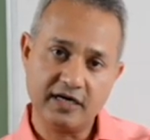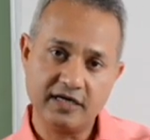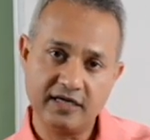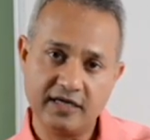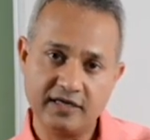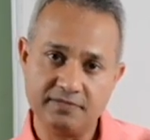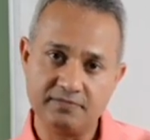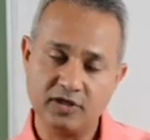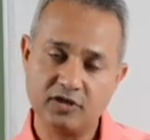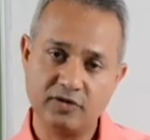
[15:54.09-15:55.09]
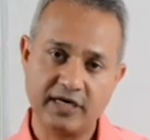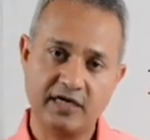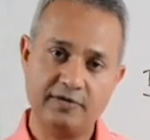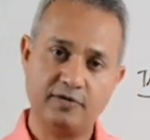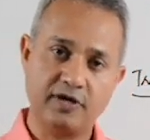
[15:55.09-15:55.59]
in a, uh,
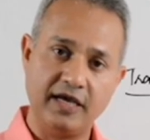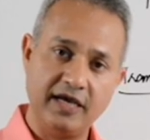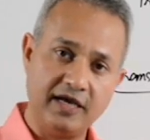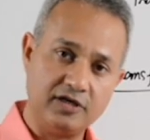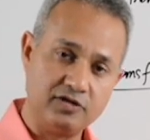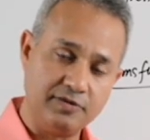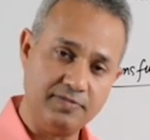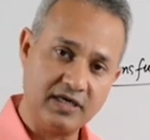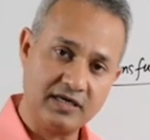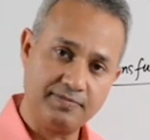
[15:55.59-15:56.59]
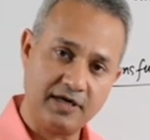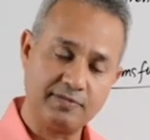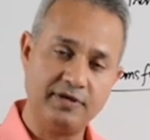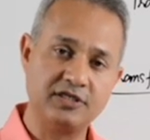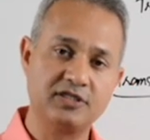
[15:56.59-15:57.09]
incorrectly put A into the B
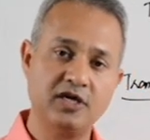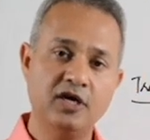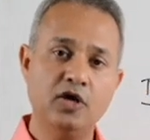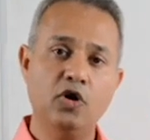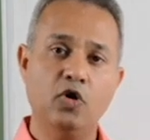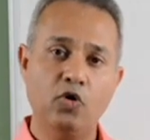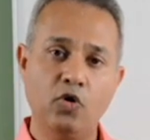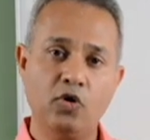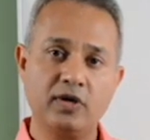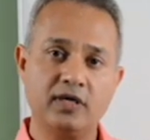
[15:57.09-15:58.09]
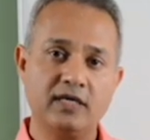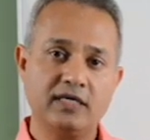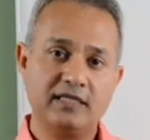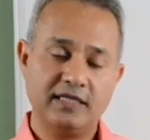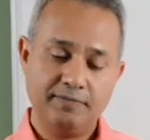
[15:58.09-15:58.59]
compartments or
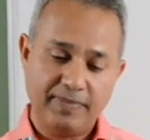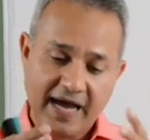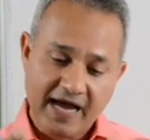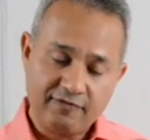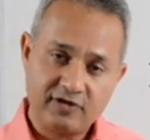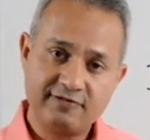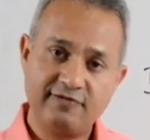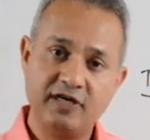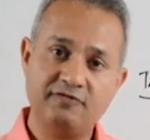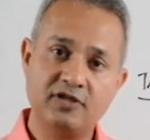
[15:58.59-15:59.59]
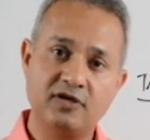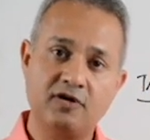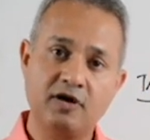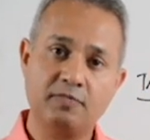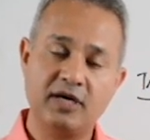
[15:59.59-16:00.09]
the bag was filled with the
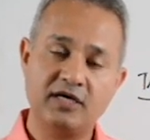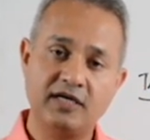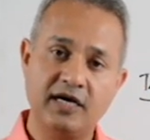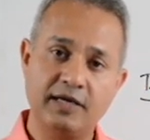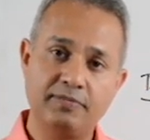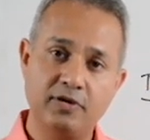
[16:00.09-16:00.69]
wrong blood type